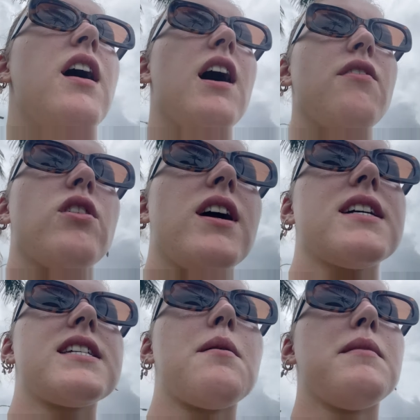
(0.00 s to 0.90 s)
I've got like a
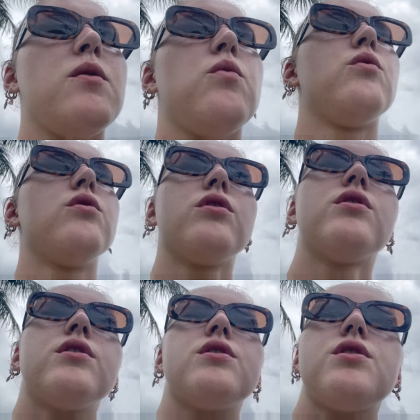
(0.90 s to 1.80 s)
10-minute walk
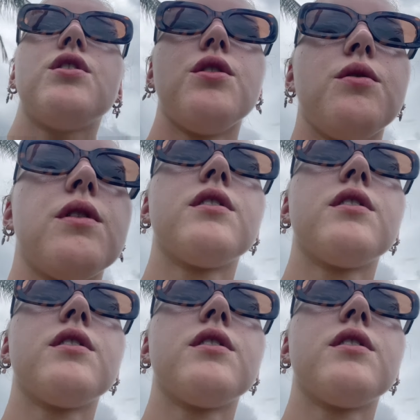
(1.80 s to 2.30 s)
to